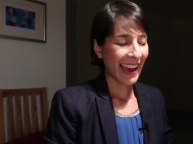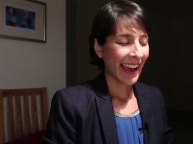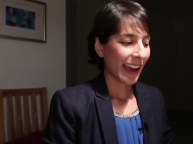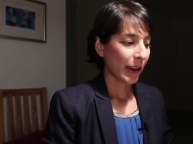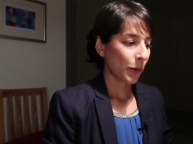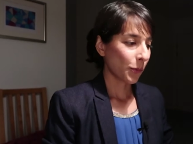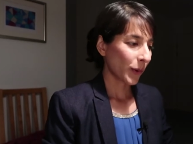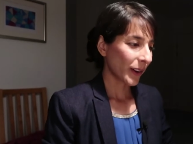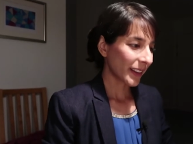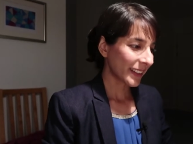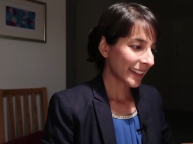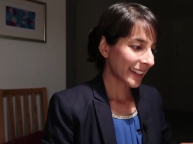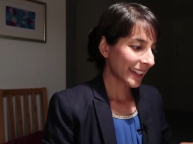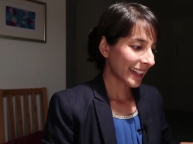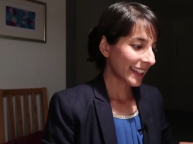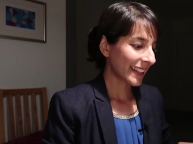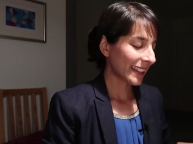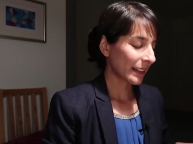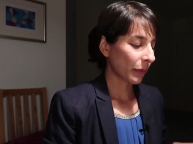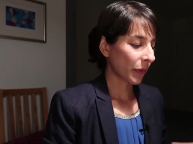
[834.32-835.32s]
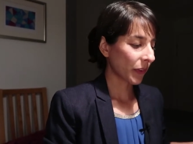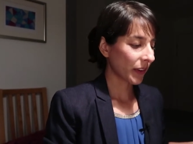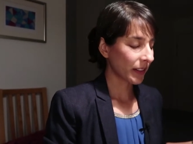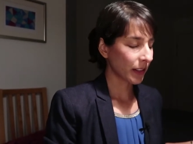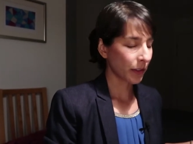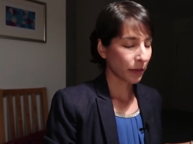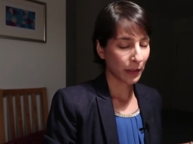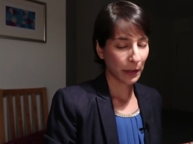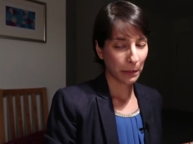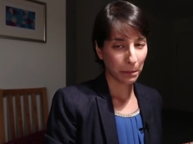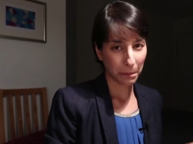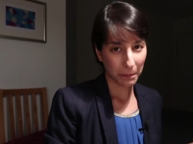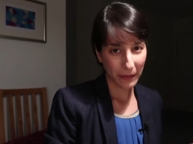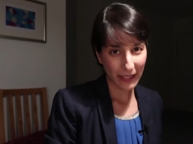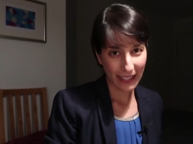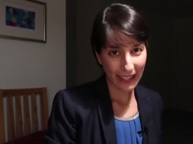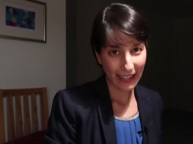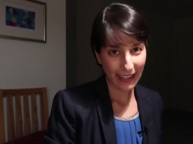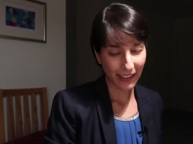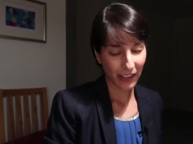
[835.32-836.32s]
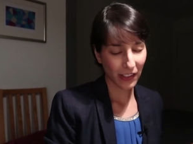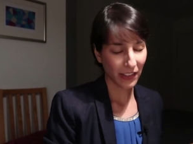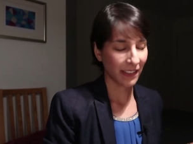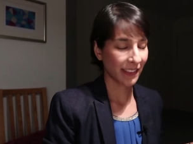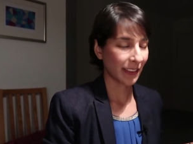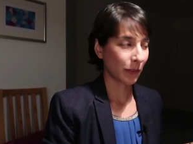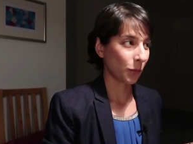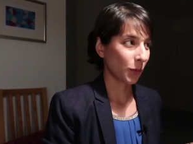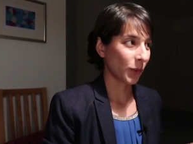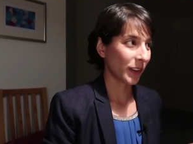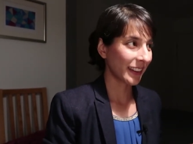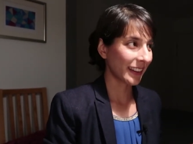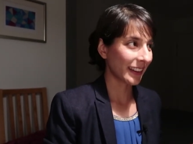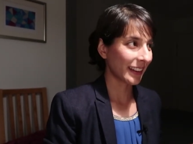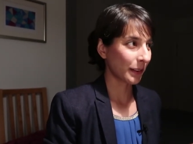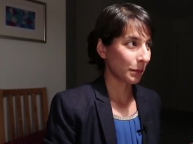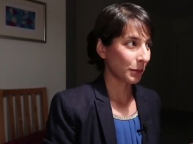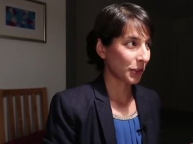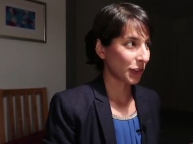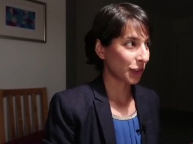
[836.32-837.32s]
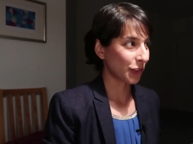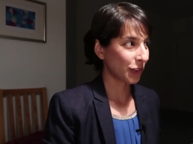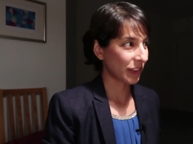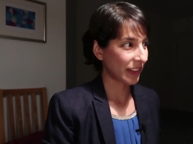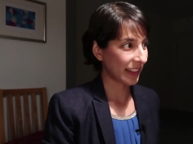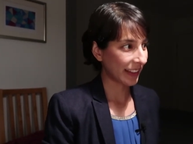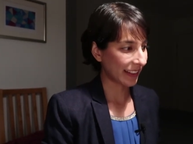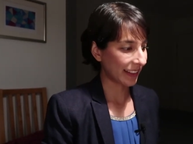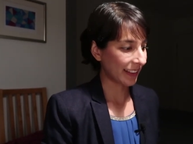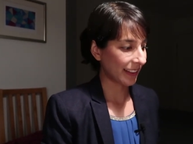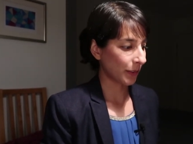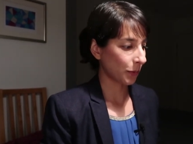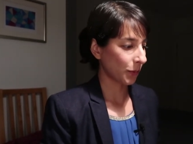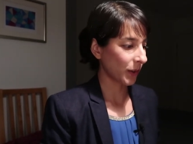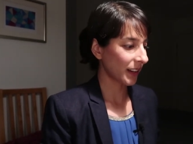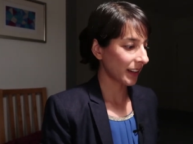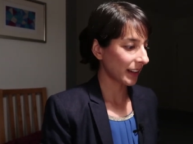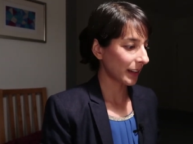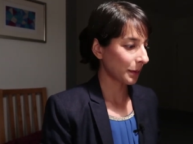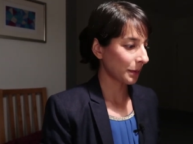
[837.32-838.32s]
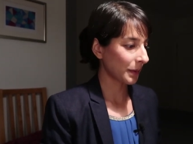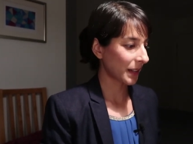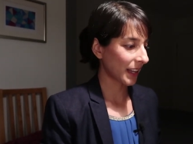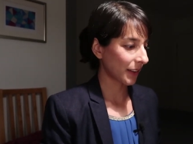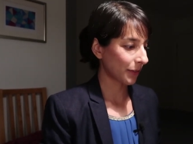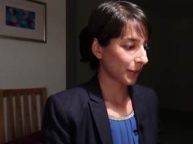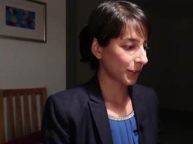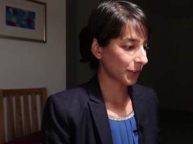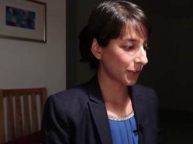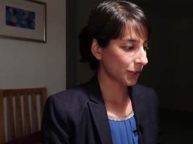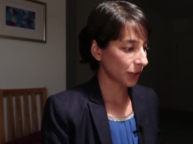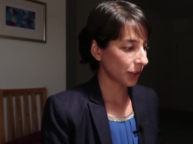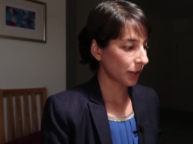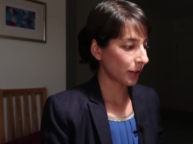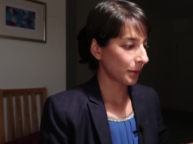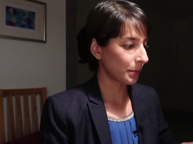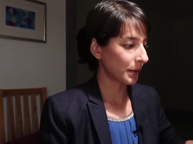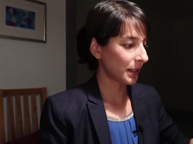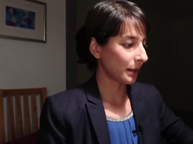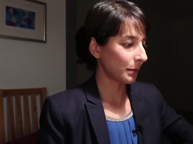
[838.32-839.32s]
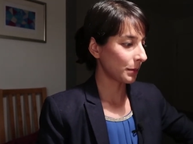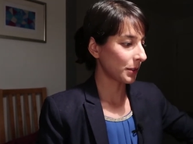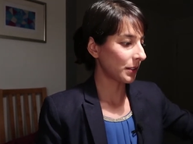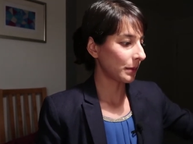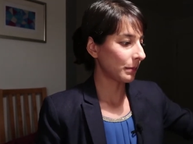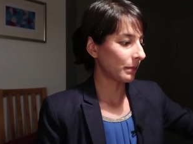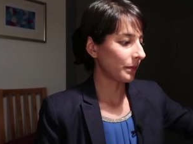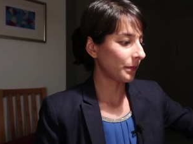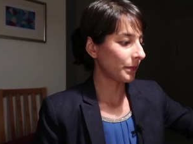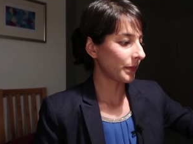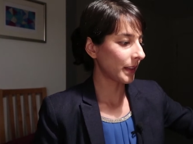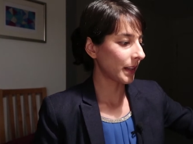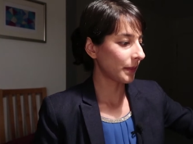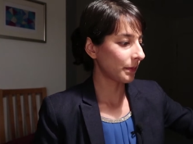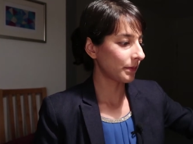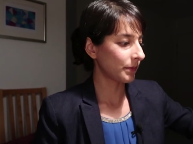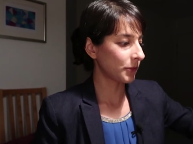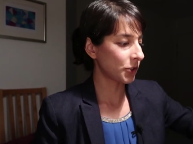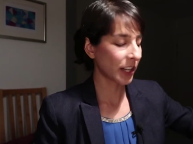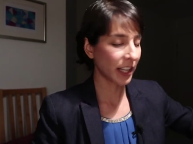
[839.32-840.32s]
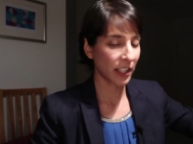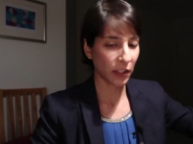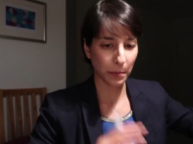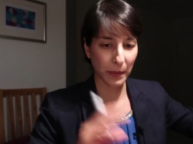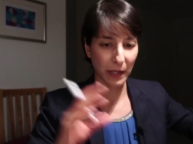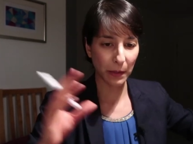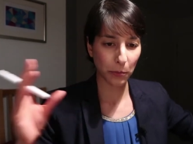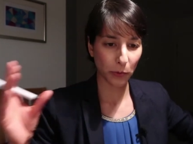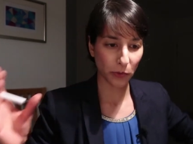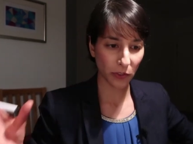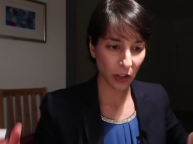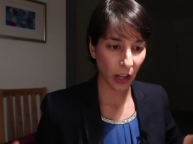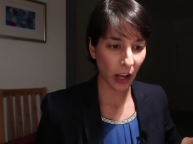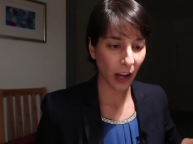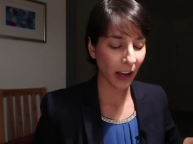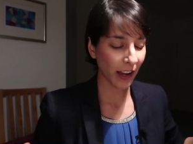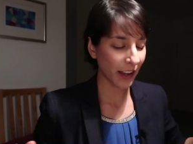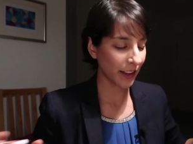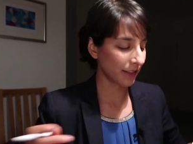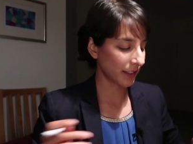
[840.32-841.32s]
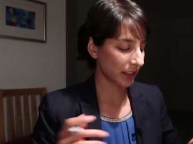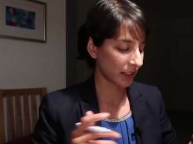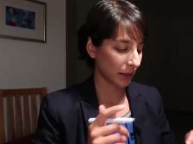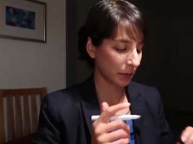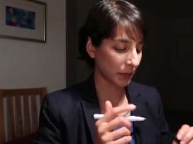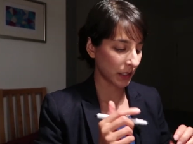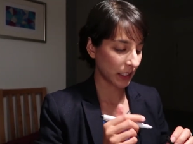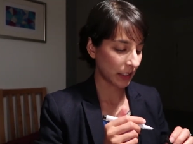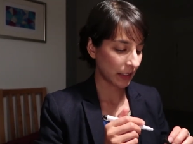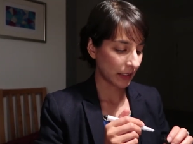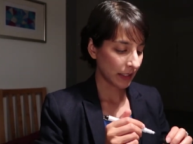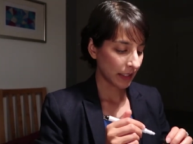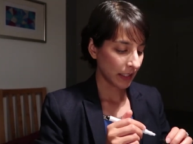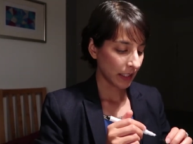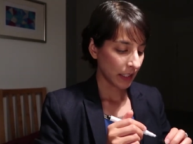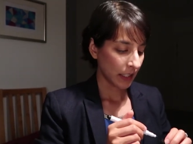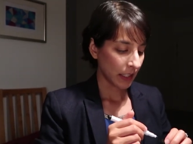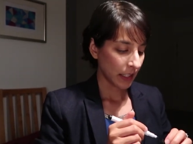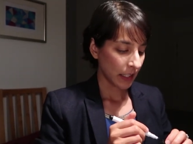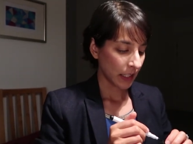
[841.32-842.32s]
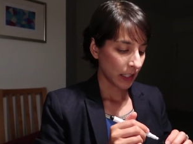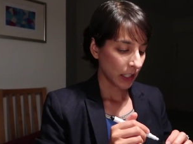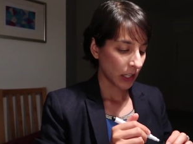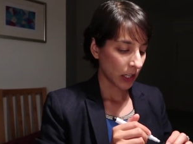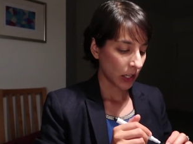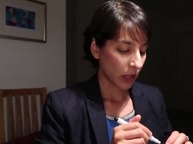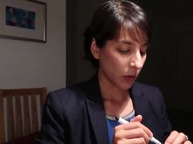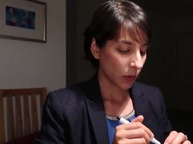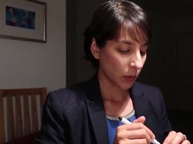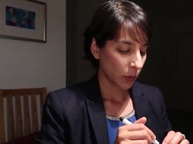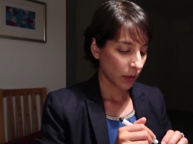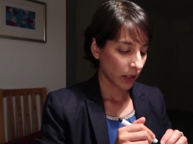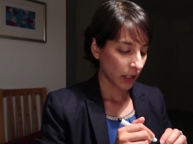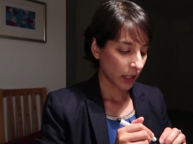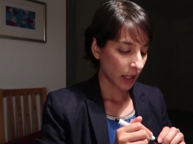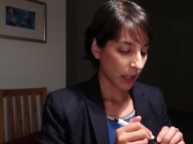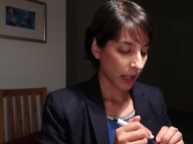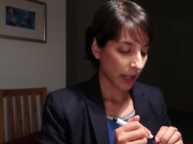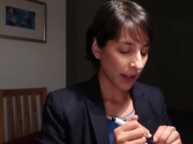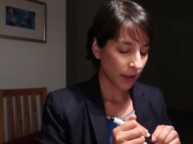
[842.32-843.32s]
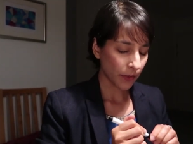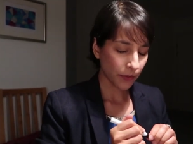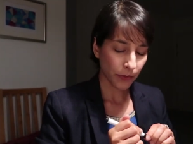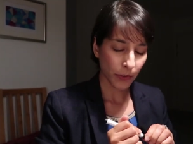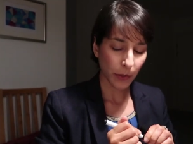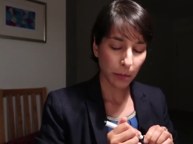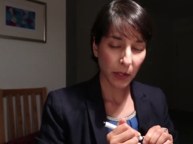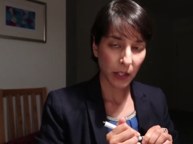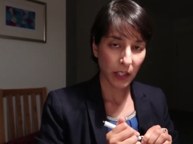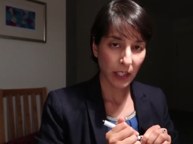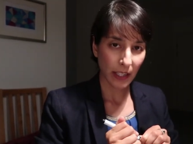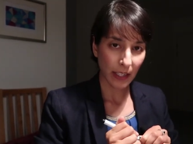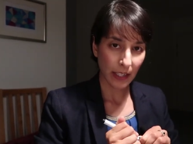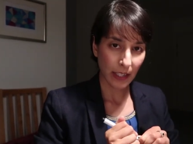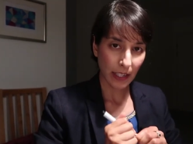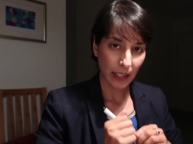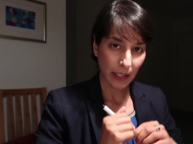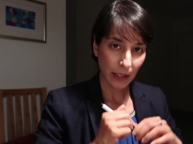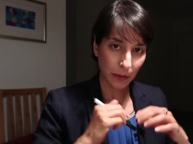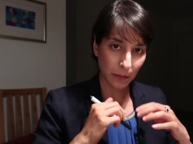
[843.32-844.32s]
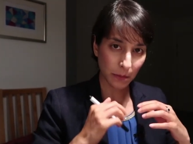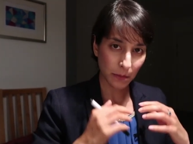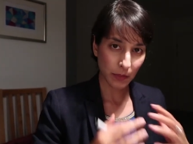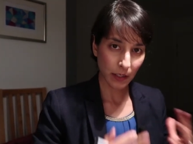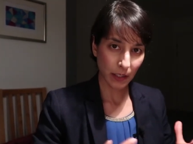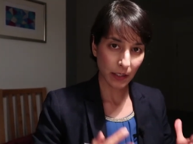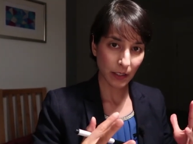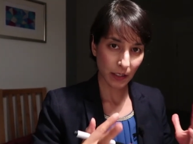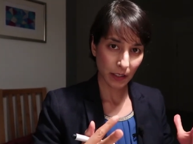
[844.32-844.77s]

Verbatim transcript: and one day I'm going to live in a big house, and one day I'm going to do this, and one day I'm going to have a job, and I'm going to change people's lives, and I'm going to, you know, everybody comes